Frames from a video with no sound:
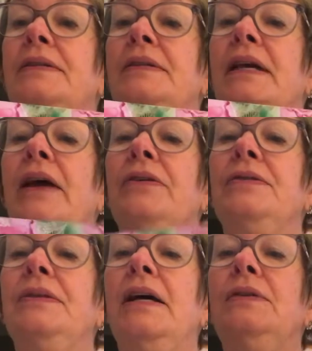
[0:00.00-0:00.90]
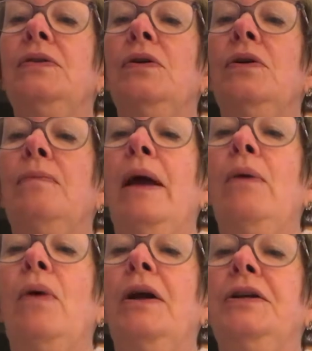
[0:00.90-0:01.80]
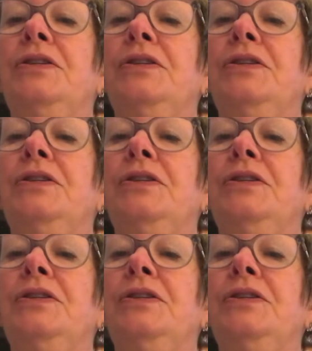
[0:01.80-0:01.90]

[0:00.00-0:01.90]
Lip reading: is the other side, so you may want